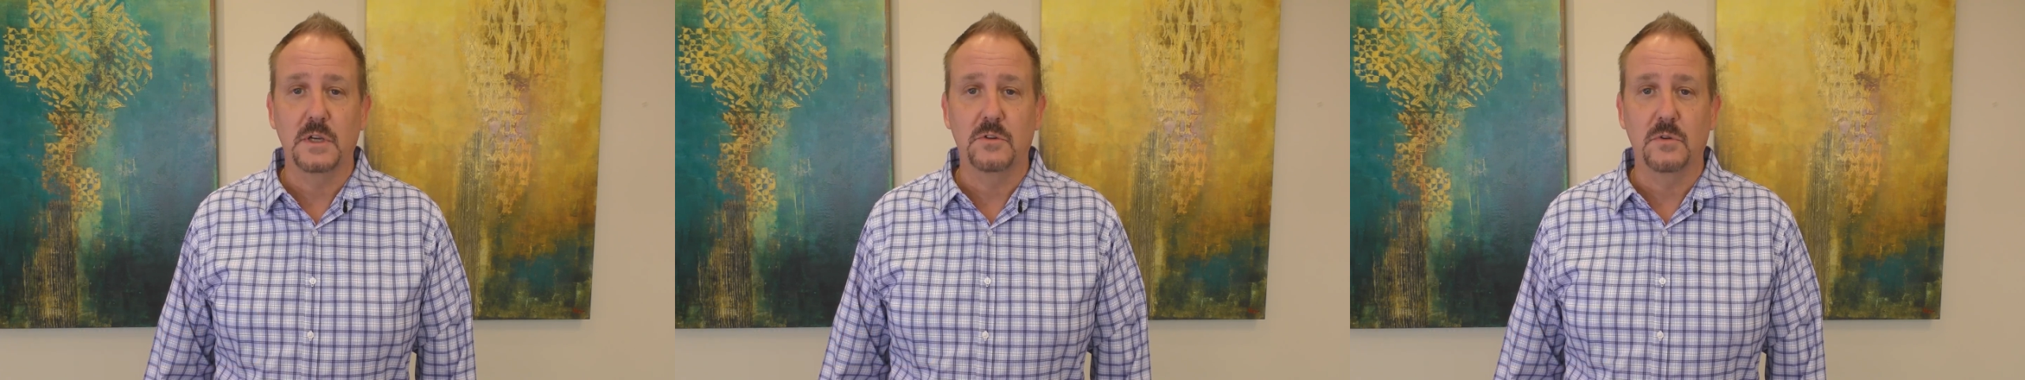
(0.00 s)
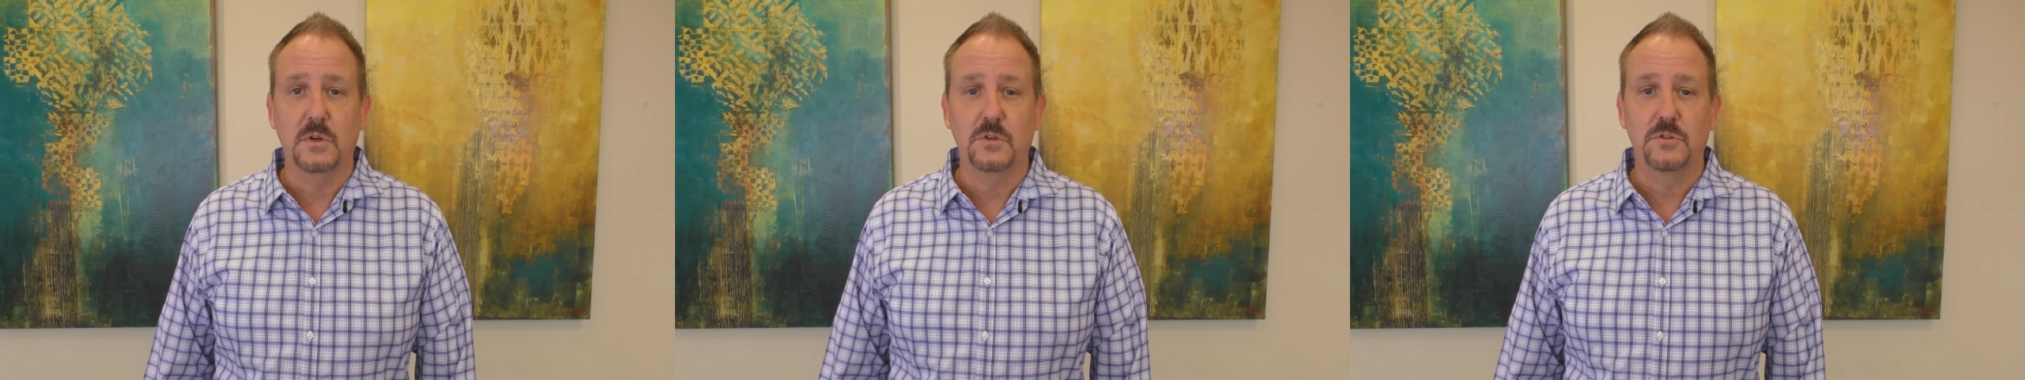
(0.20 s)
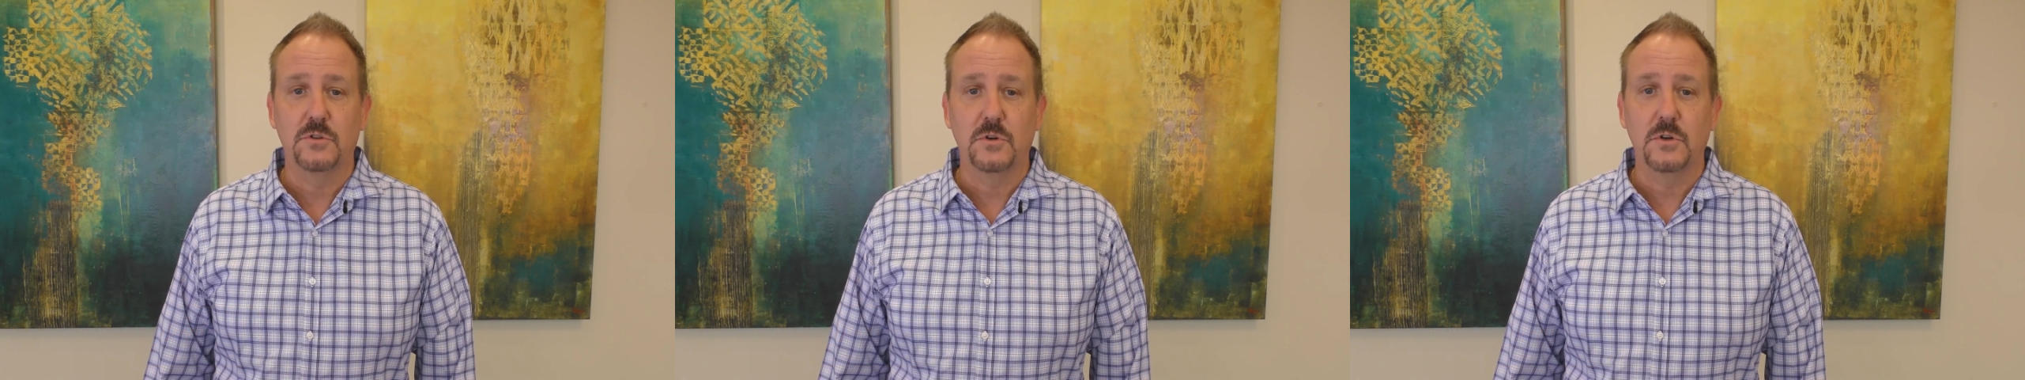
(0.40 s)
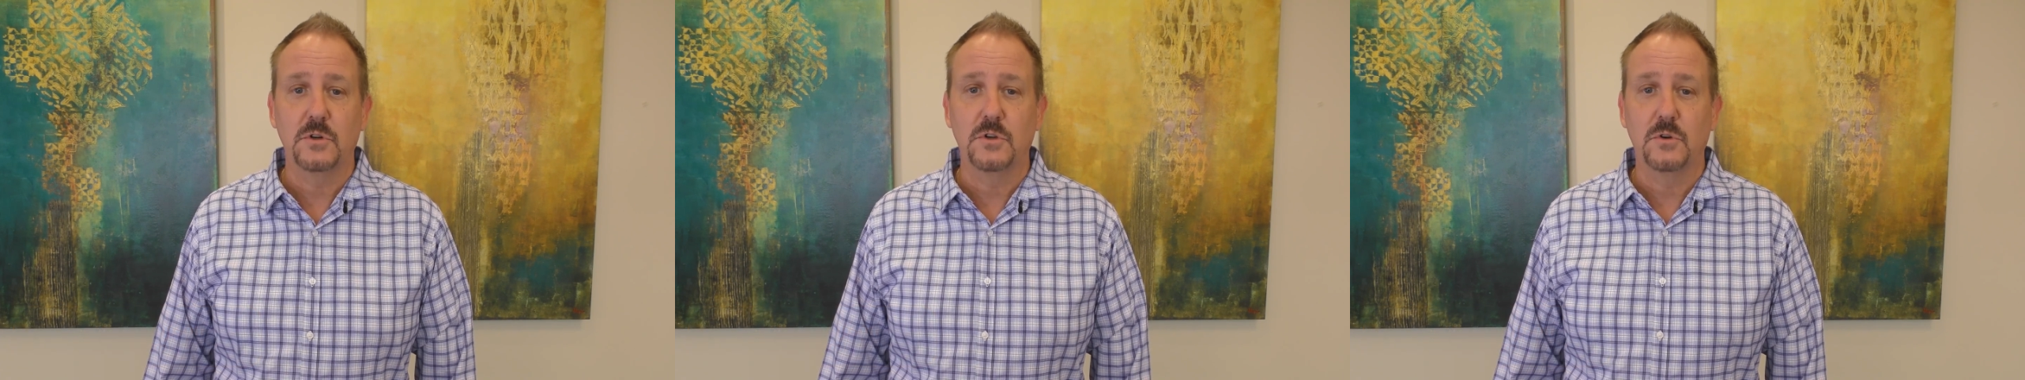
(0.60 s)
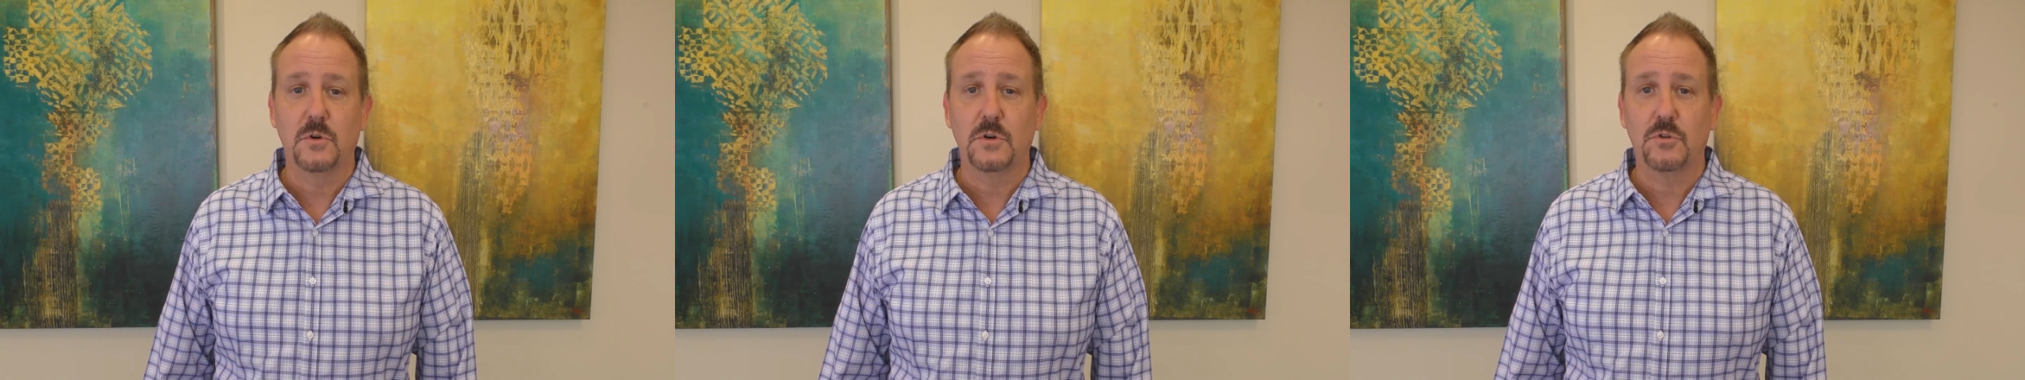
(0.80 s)
to ensure
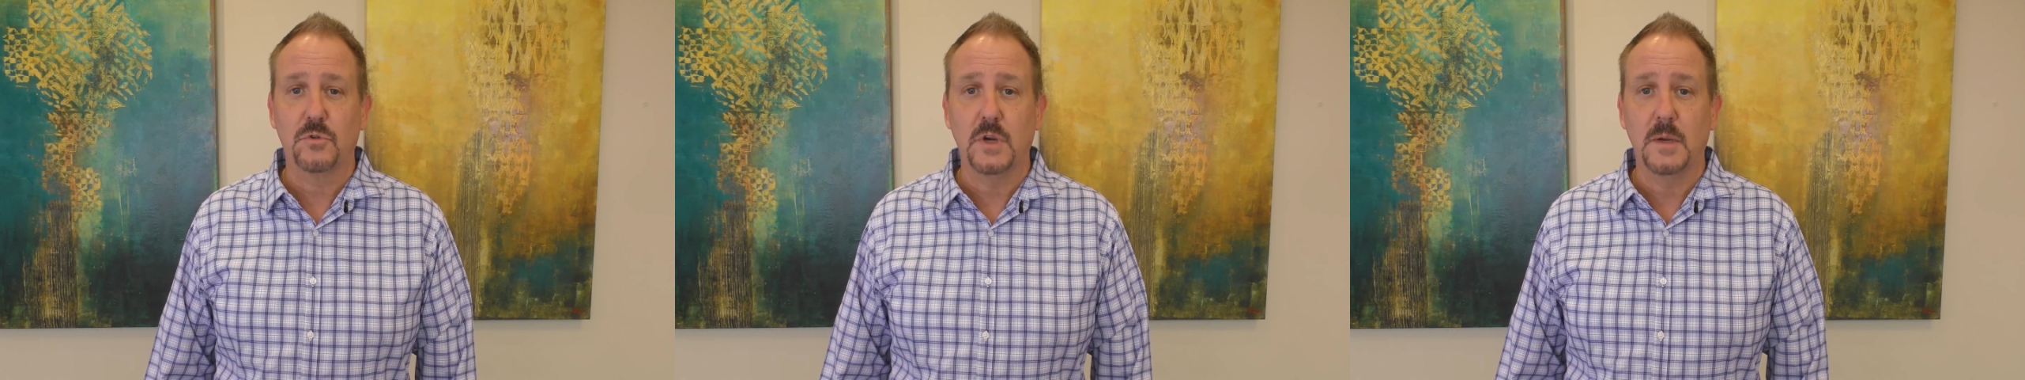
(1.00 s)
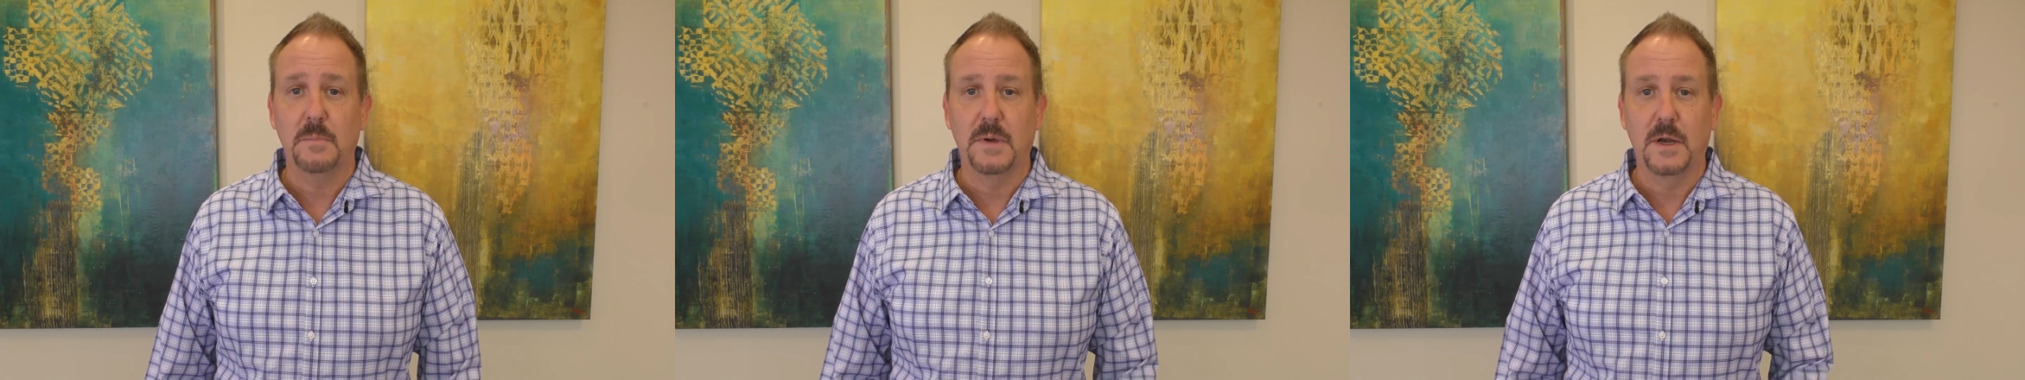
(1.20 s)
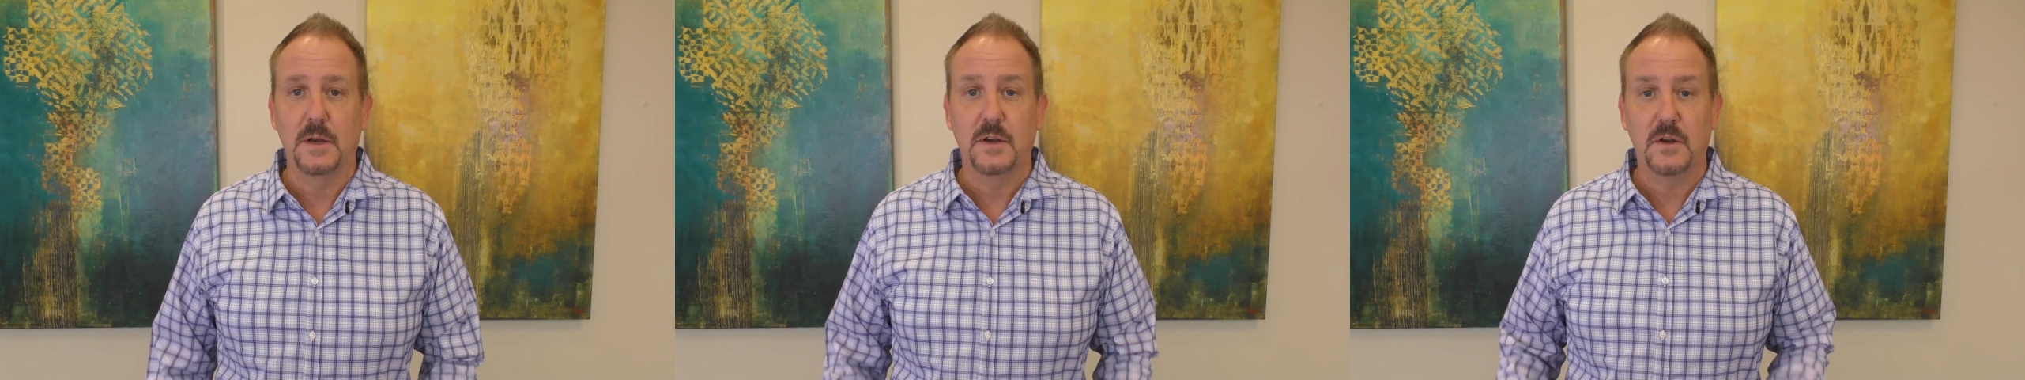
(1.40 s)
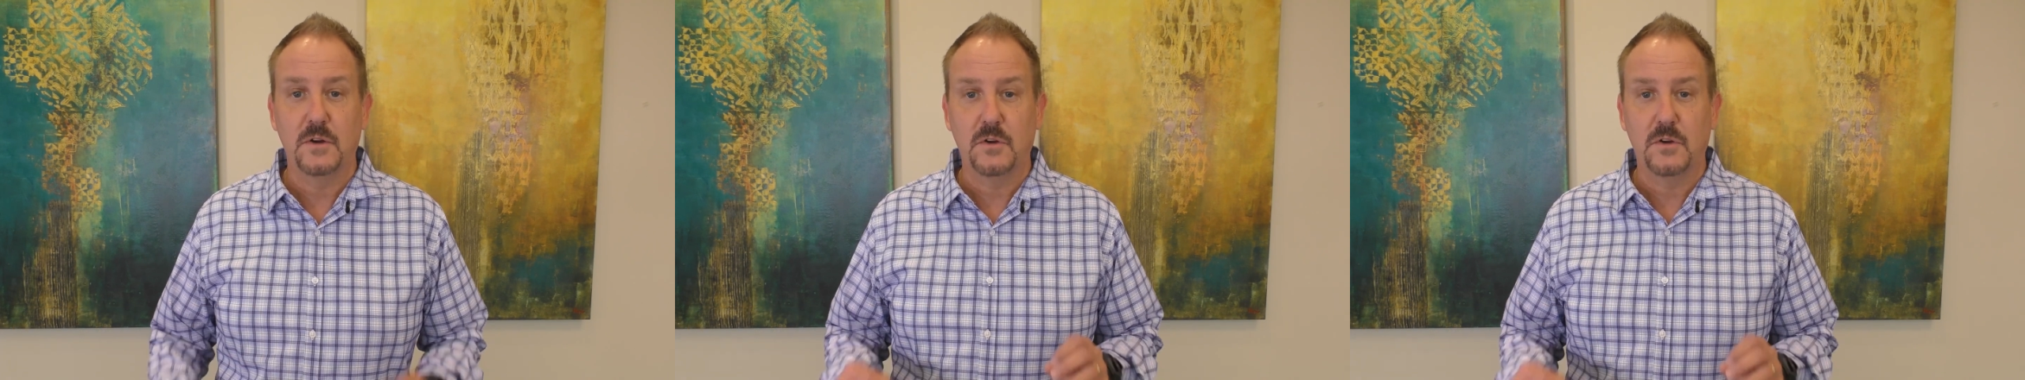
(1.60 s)
your treatment